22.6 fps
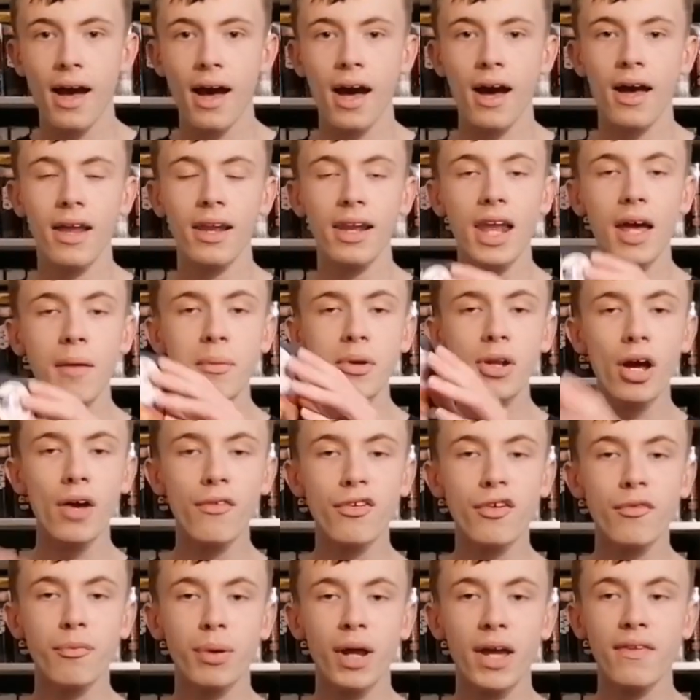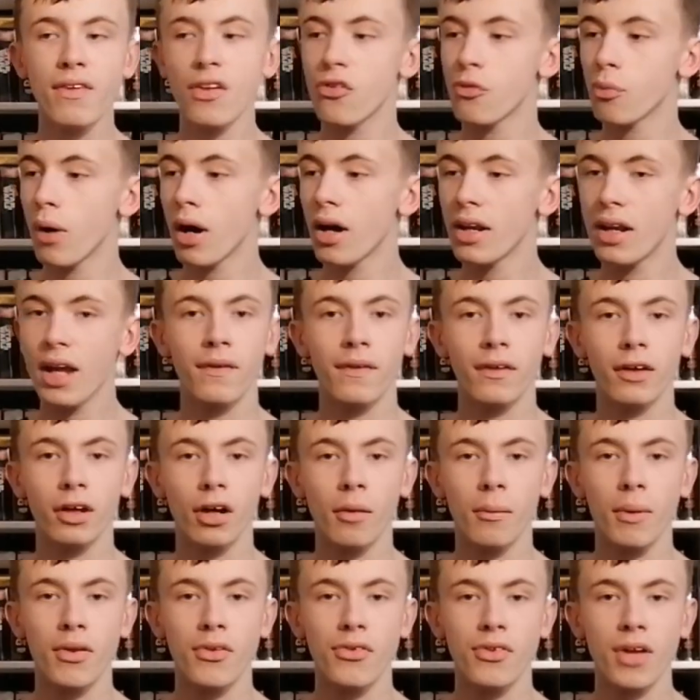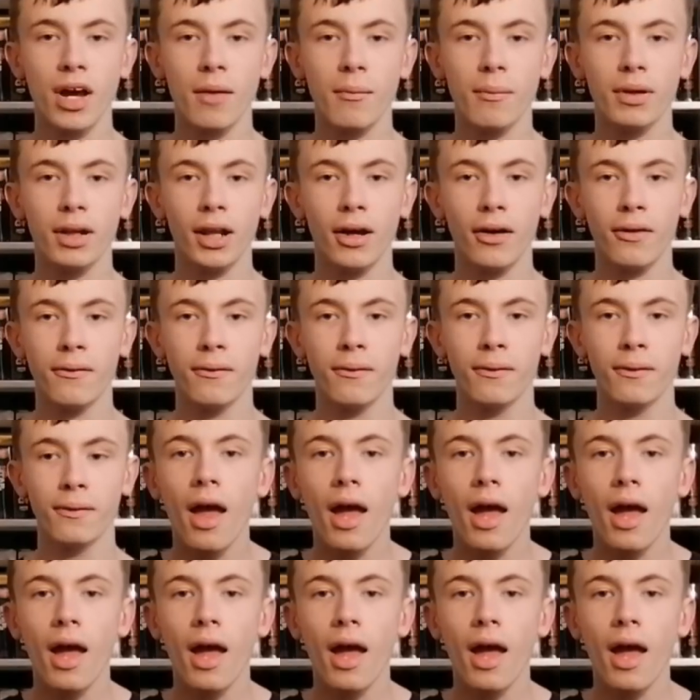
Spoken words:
Let me know if you've played this one in the comments down below.